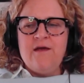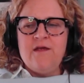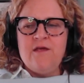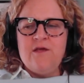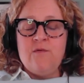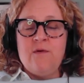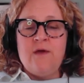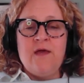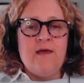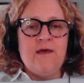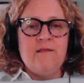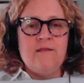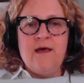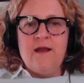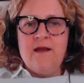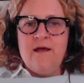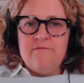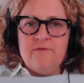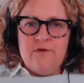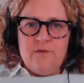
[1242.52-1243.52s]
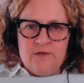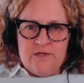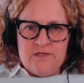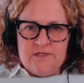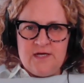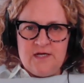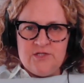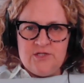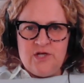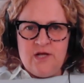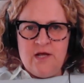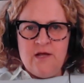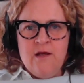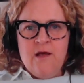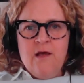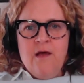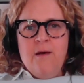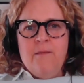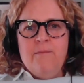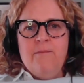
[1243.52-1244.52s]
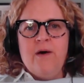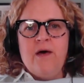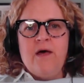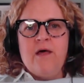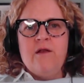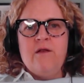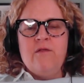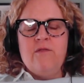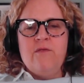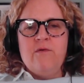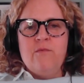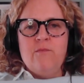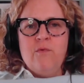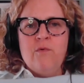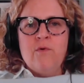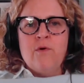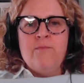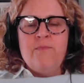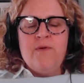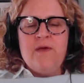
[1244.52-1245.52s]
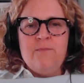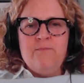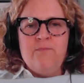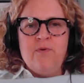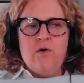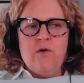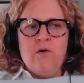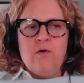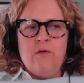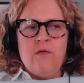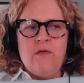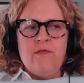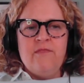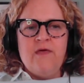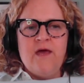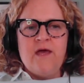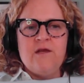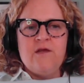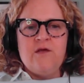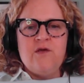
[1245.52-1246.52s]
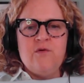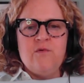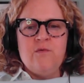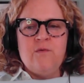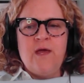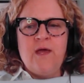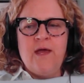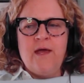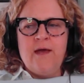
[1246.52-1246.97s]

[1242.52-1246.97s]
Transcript: can't let everyone touch it, but the more people that you can